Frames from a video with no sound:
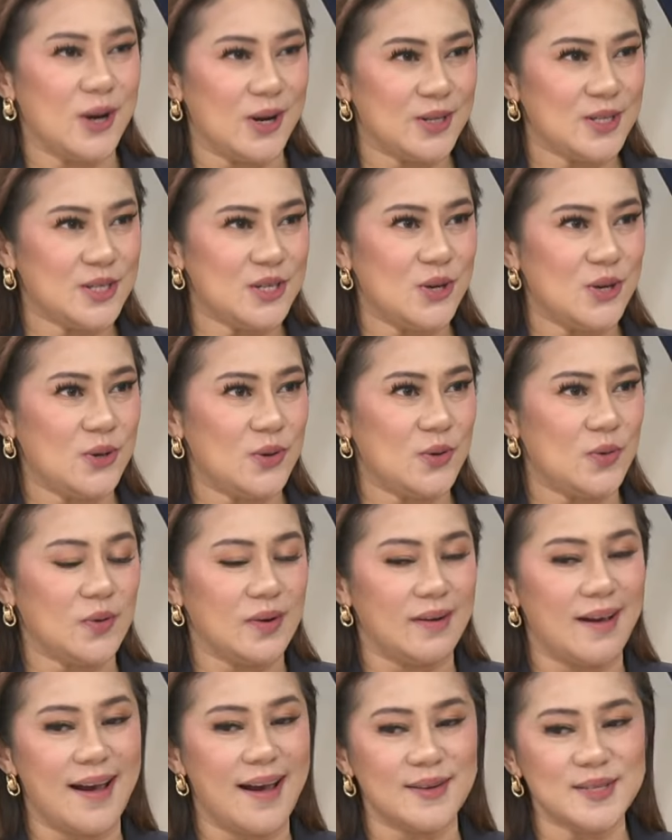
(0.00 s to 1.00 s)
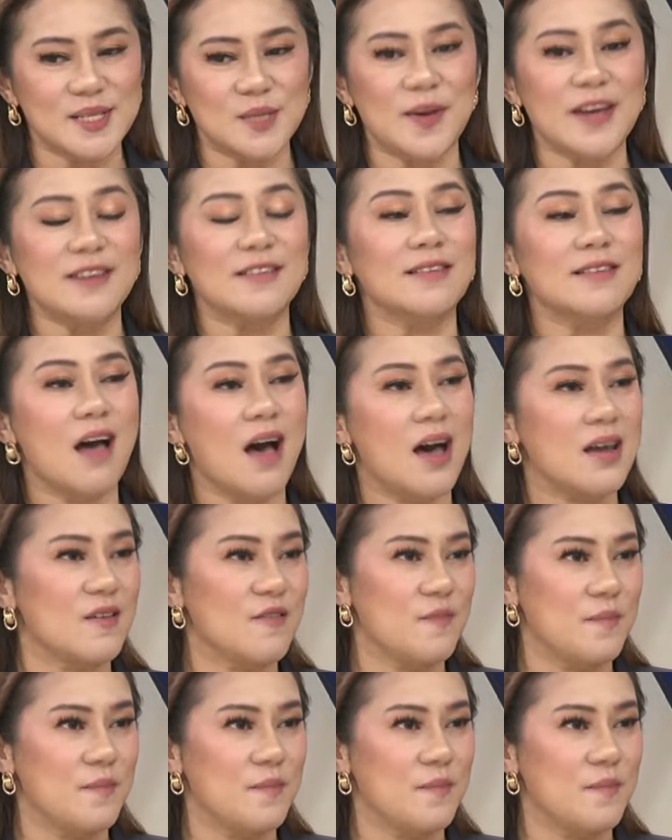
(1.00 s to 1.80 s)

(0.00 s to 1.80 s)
to spend a lot of